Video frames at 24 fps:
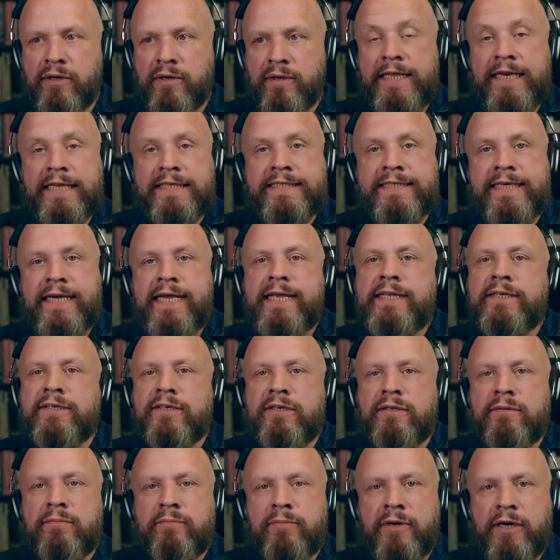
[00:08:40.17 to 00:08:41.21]

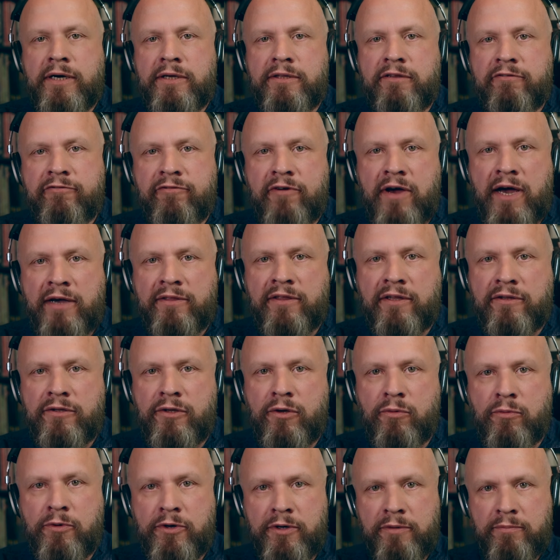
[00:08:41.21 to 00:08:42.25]
irritated by the fact that
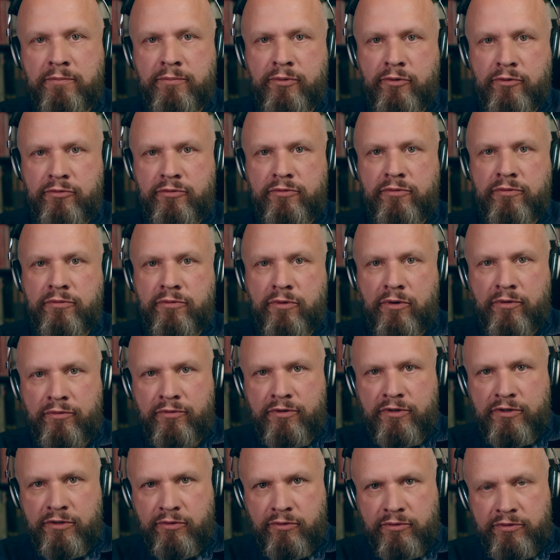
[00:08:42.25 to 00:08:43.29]
you were put on
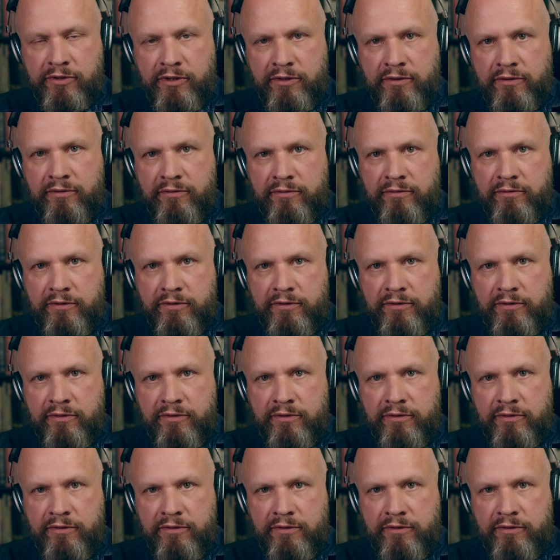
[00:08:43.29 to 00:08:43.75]
this audit.